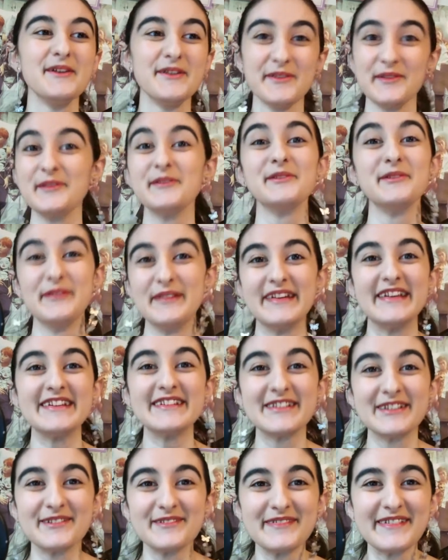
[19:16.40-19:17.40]
you
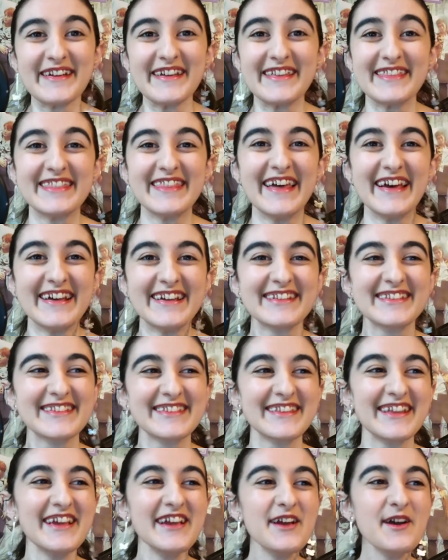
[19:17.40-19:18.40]
need to read
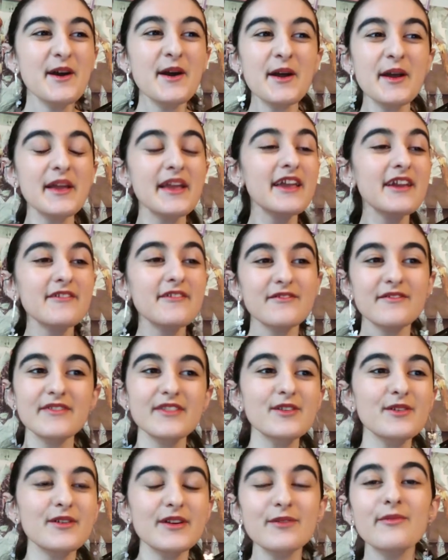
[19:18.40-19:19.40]
this.
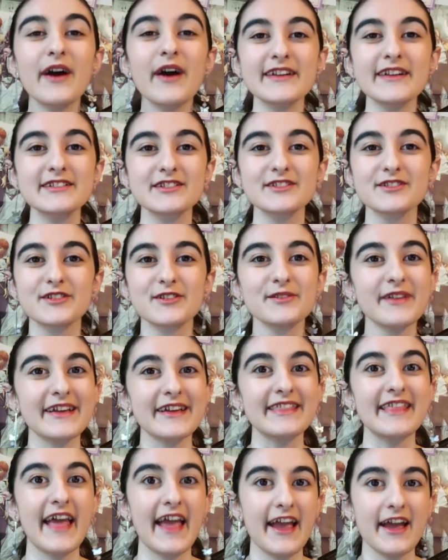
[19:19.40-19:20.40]
You can watch it too.
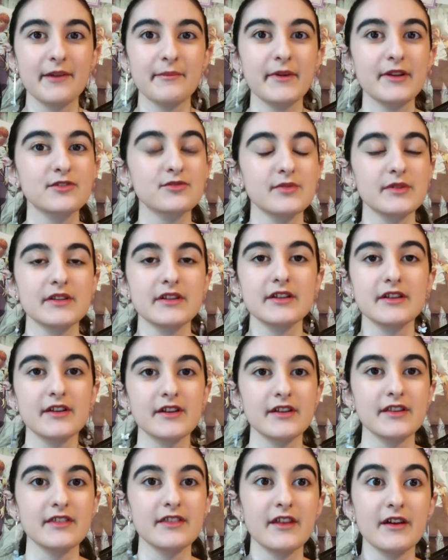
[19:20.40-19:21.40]
Like, the anime is really
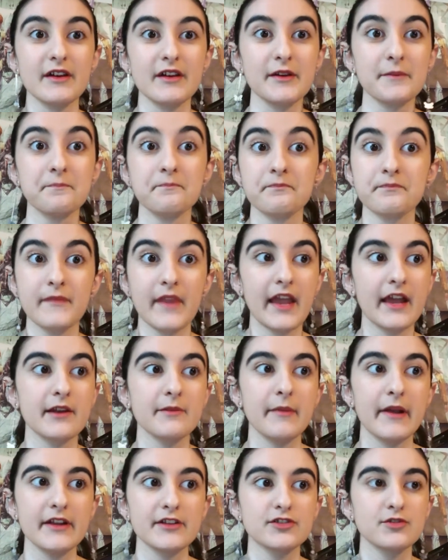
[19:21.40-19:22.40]
good. The
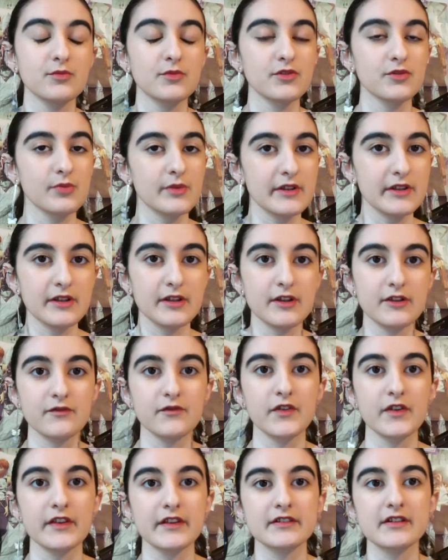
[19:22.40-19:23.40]
animation was really good
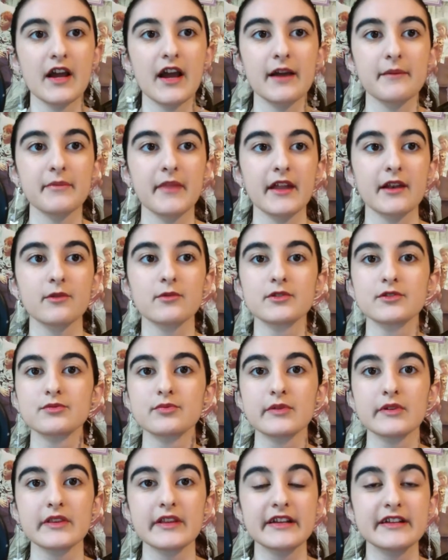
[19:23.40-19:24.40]
for the time that it was
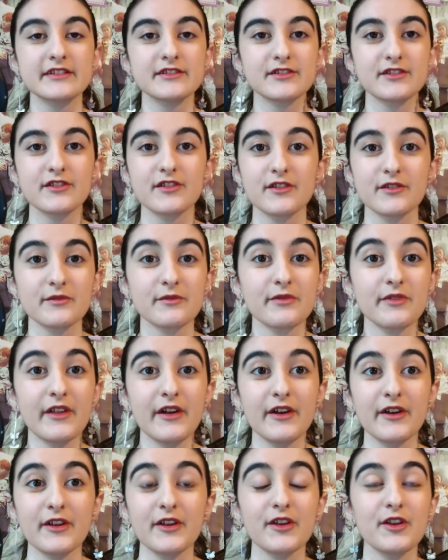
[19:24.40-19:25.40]
released.
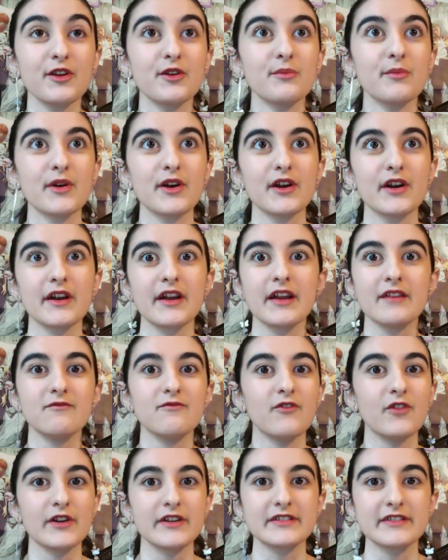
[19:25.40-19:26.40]
The humor and
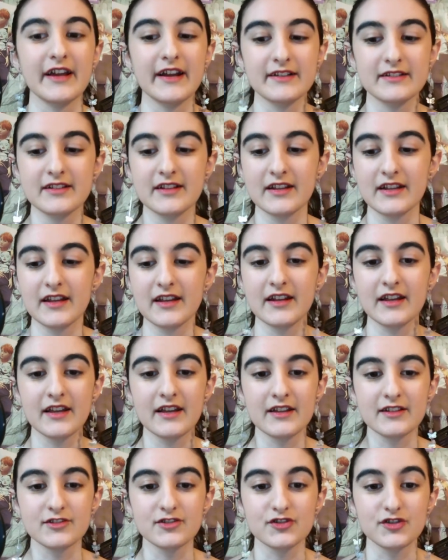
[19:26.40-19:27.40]
voice acting in
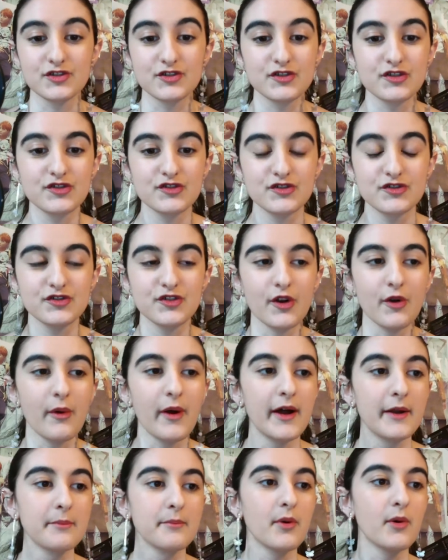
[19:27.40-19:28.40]
it is just so
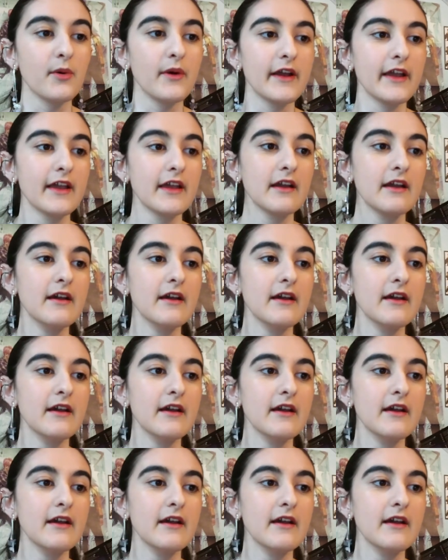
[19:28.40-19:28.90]
on point.